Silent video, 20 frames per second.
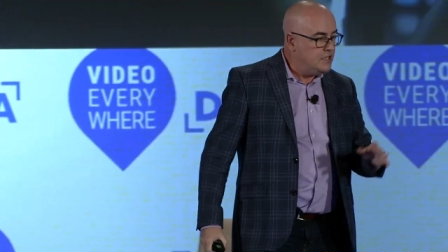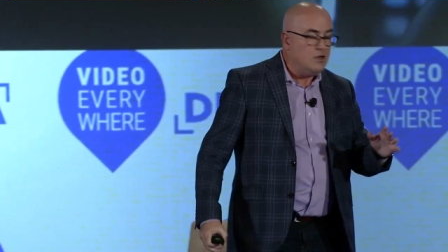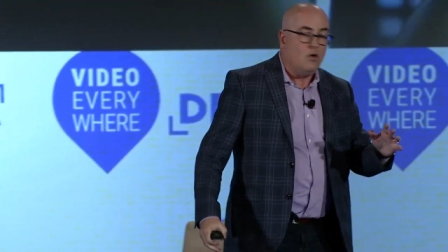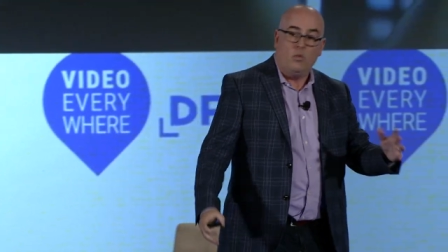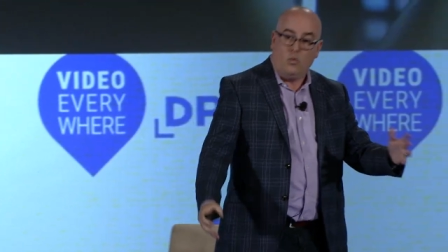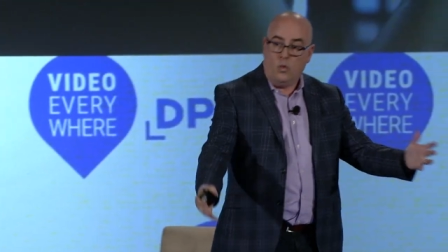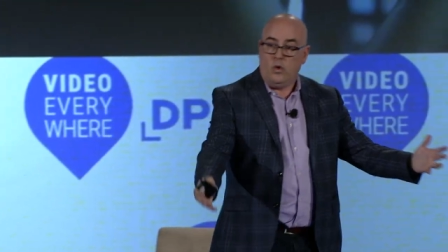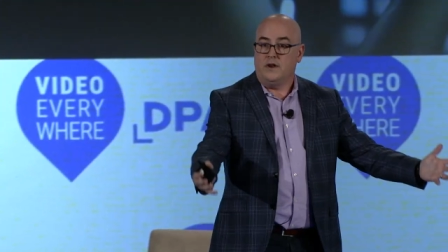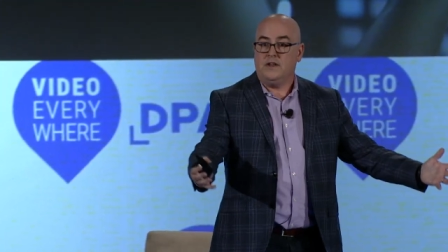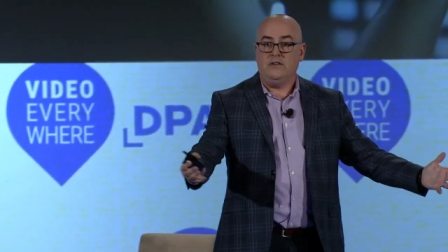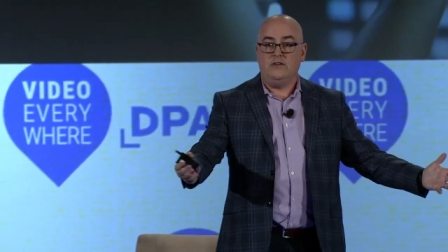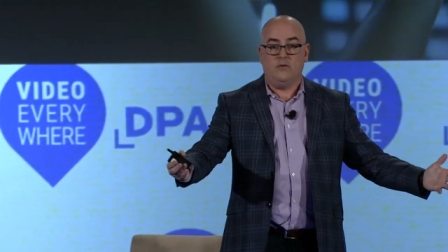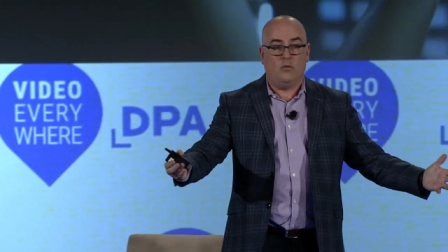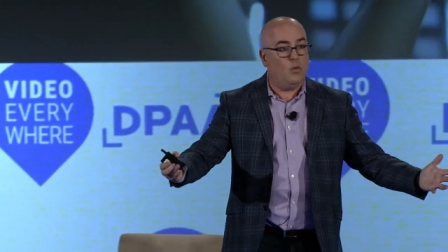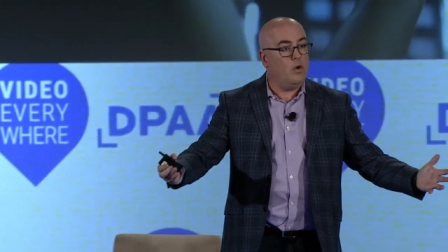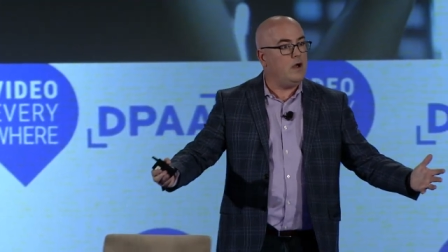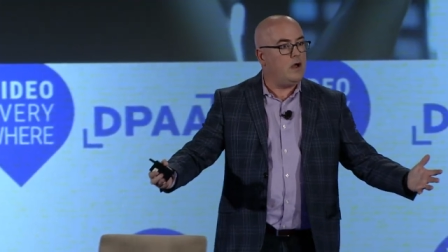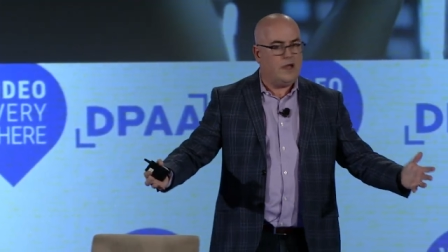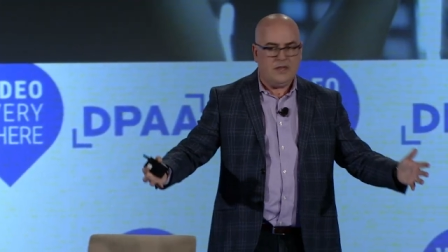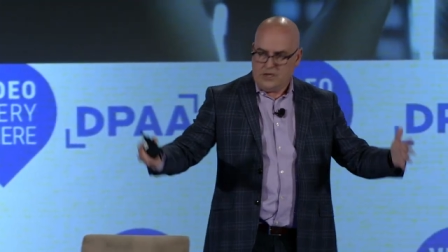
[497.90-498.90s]
What
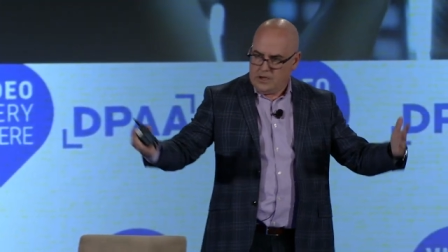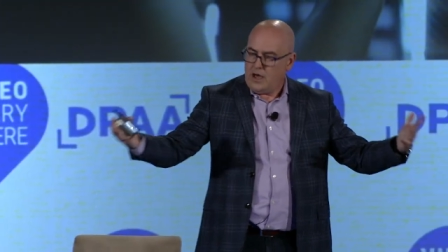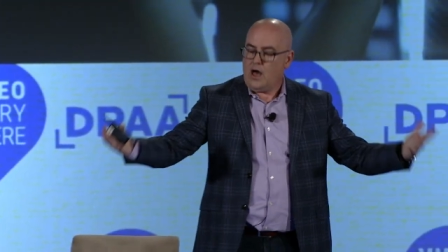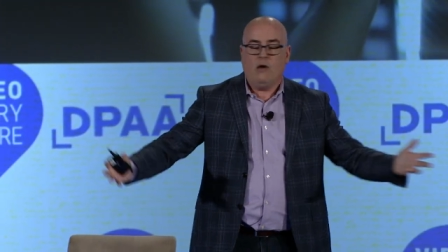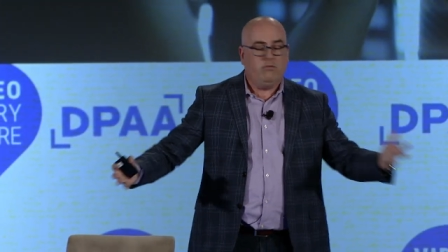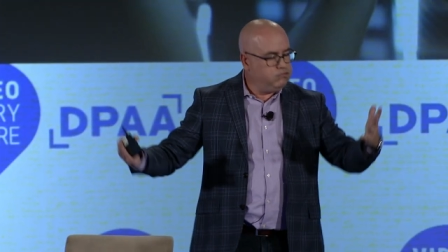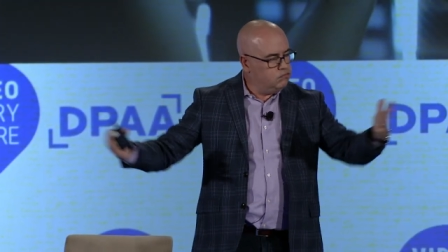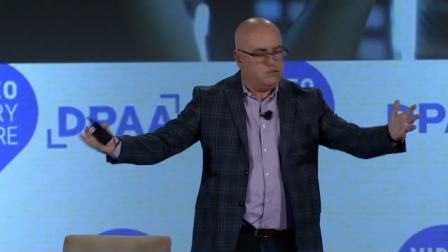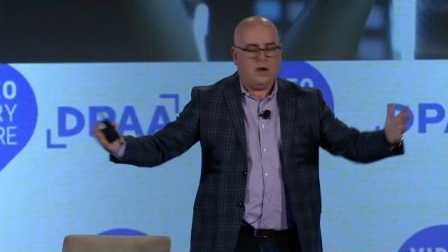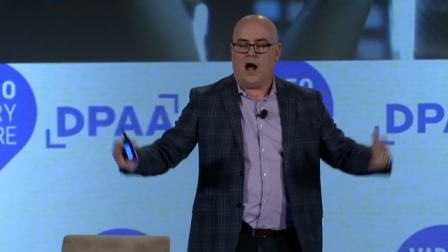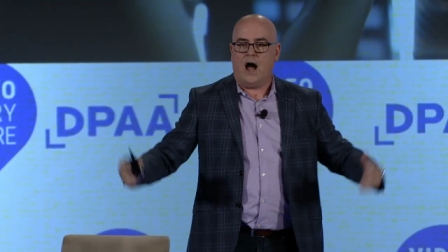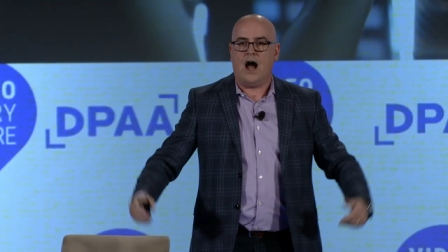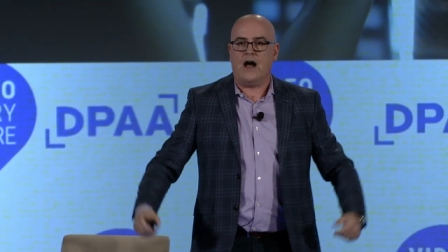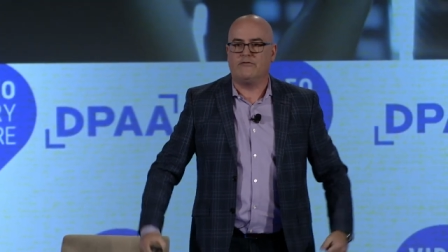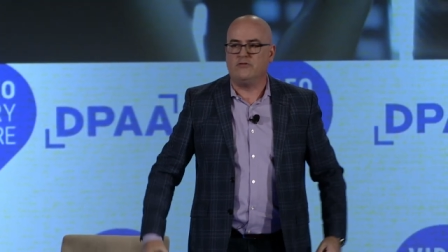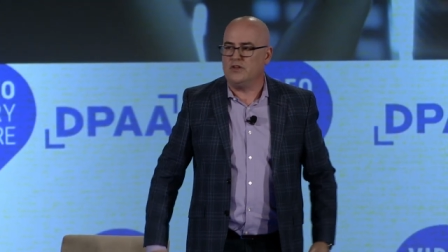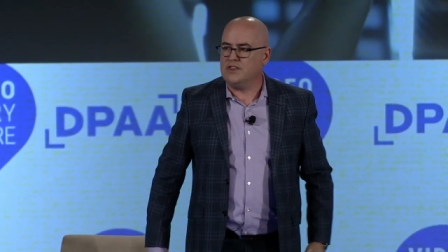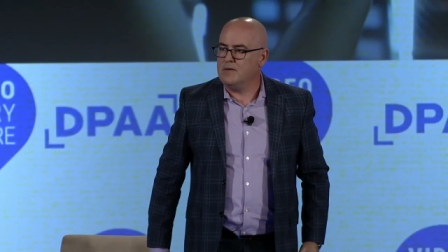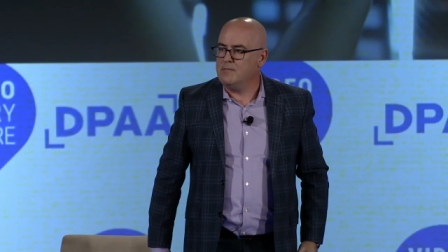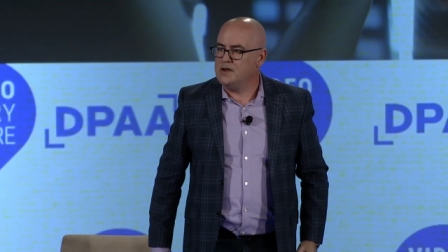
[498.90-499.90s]
I've
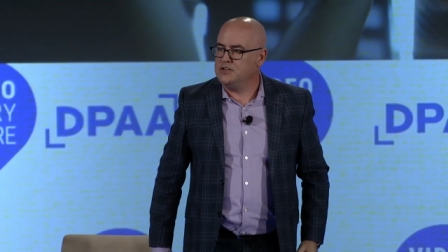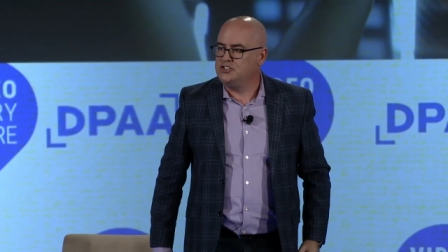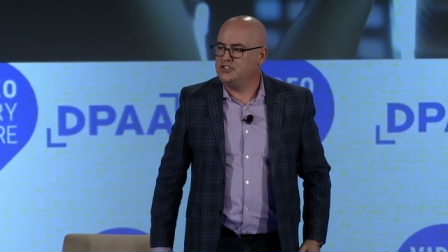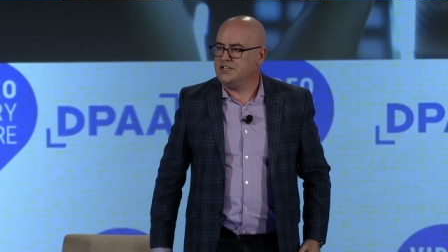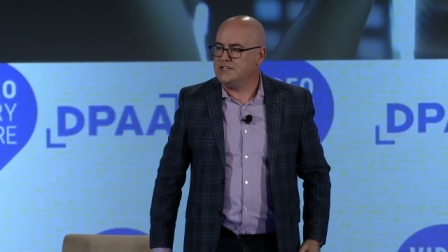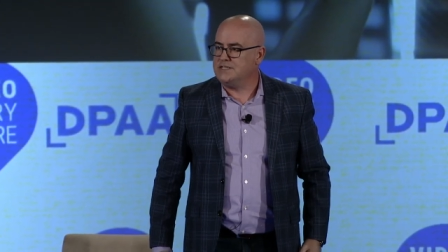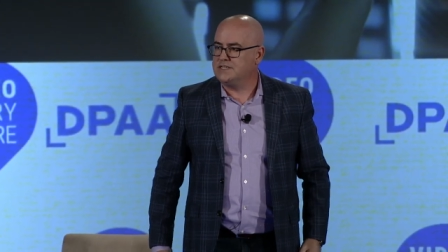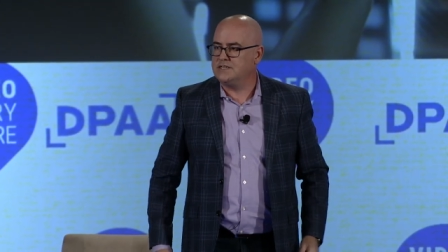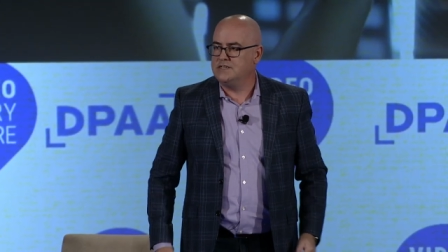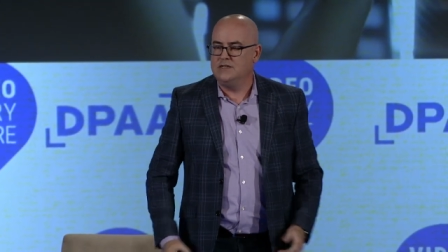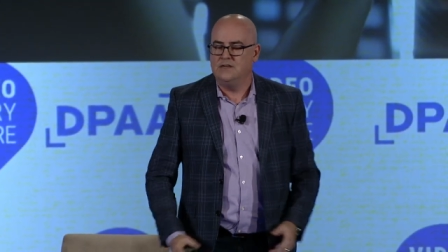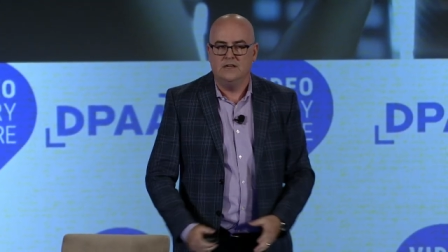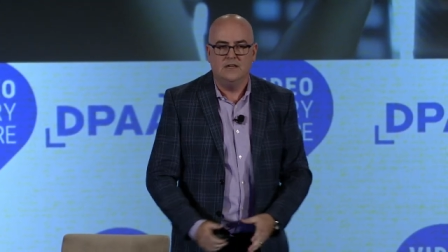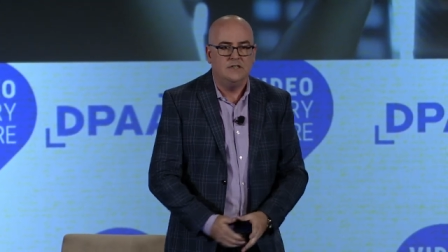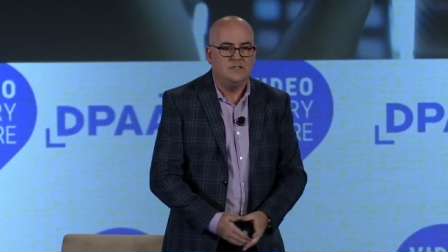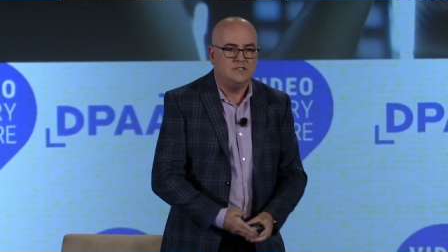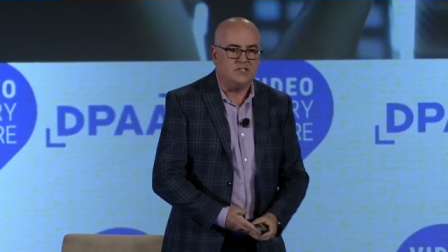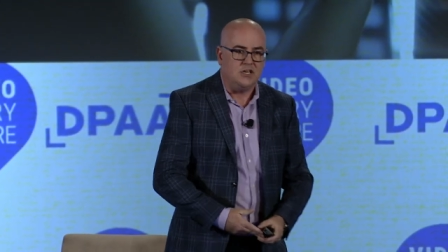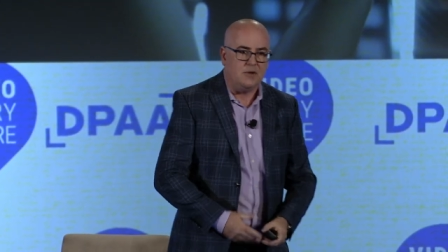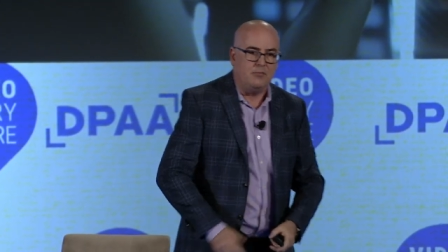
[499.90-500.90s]
got the munchies. So you